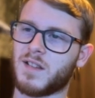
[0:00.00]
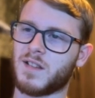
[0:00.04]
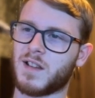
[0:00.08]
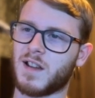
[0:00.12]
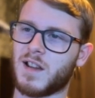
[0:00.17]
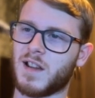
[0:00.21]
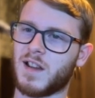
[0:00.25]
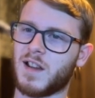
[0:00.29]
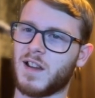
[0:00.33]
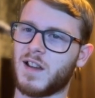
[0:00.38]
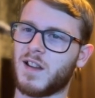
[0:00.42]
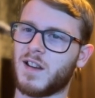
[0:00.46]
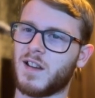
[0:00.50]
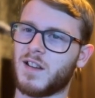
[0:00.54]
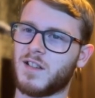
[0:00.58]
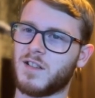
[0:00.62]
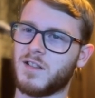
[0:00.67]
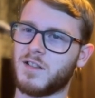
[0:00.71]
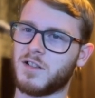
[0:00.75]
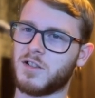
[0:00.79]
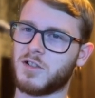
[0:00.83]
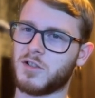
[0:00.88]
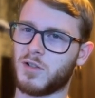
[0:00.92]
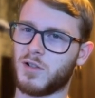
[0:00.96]
then
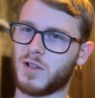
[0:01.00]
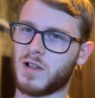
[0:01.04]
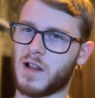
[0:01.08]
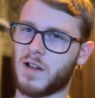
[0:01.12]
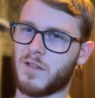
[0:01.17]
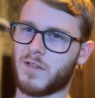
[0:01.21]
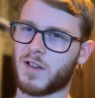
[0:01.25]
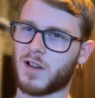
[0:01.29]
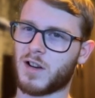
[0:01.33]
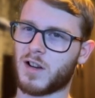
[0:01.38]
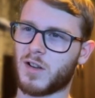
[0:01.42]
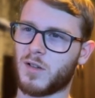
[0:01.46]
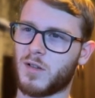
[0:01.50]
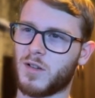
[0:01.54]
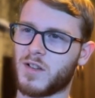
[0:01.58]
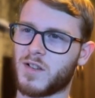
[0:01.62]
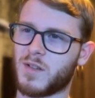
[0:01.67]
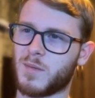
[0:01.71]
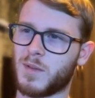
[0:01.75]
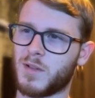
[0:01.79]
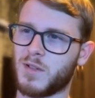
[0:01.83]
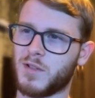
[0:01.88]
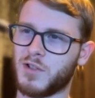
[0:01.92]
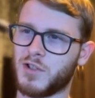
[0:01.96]
shortly after, I go
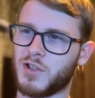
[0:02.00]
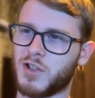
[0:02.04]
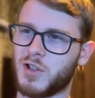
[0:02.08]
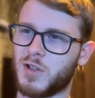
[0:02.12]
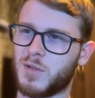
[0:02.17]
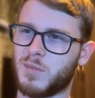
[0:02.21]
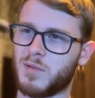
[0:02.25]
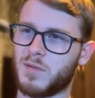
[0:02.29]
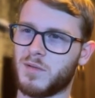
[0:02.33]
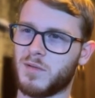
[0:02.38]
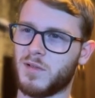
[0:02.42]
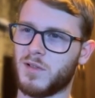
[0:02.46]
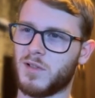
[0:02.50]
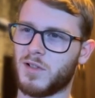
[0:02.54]
onto my YouTube,